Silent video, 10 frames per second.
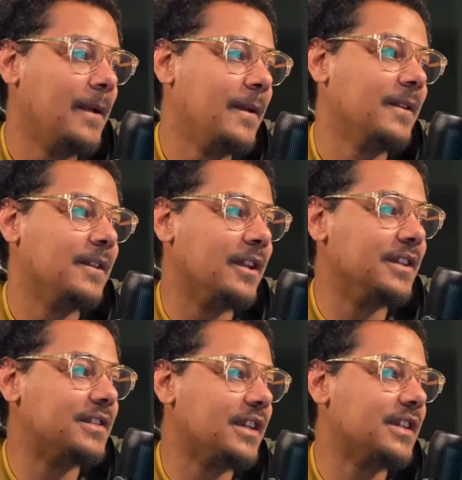Then he
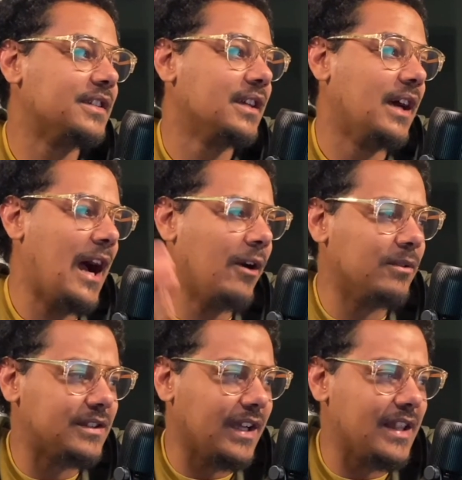says, I would
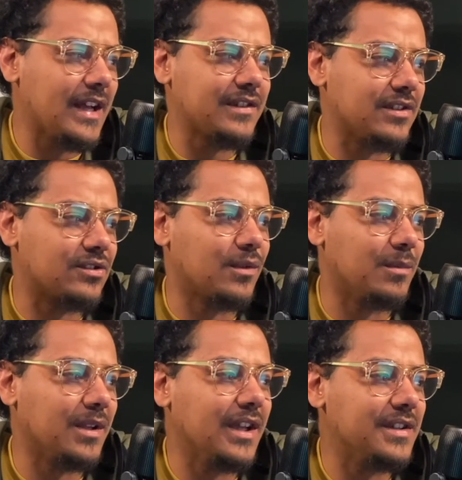say that's
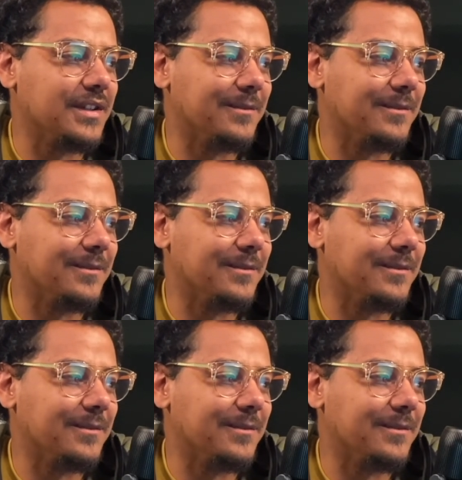discrimination.